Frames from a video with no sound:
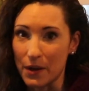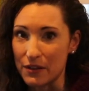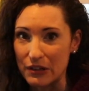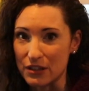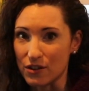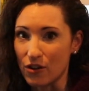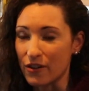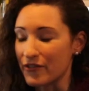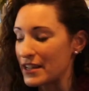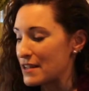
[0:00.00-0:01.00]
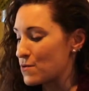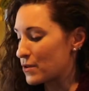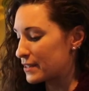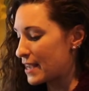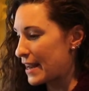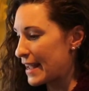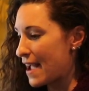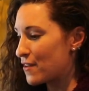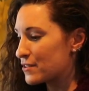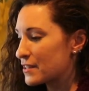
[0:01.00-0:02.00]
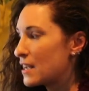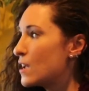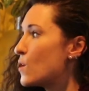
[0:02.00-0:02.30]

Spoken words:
whether it's an RV or a tiny house.